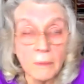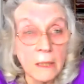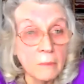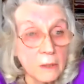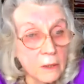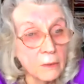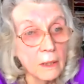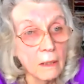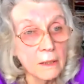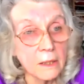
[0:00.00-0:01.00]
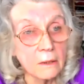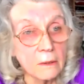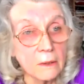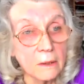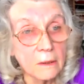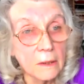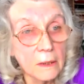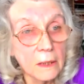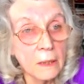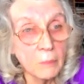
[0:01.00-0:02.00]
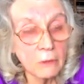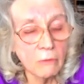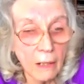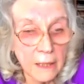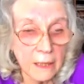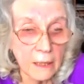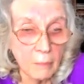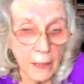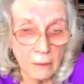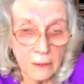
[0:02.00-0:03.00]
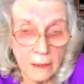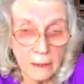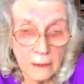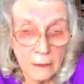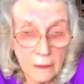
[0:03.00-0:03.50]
but he was doing articles. He was writing about it.